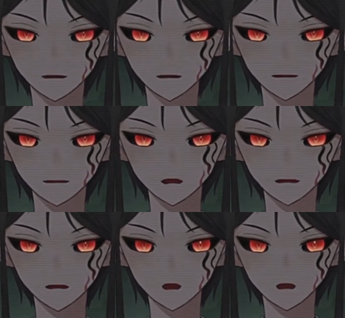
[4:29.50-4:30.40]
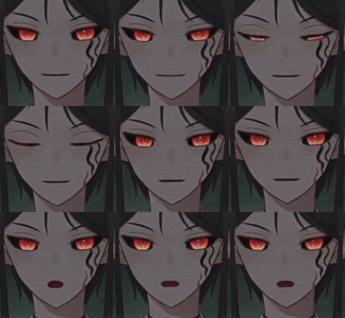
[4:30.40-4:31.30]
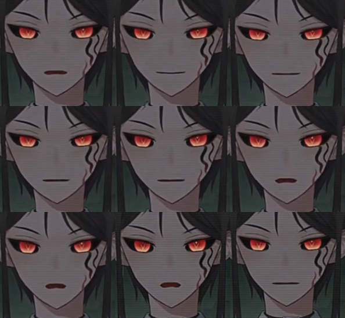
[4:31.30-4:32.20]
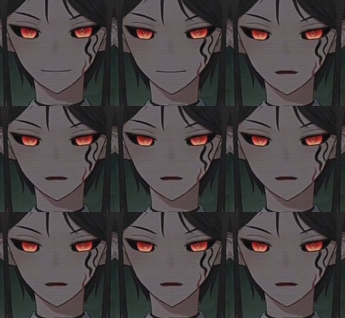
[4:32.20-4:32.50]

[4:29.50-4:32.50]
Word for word: no lights to show I wasn't alone.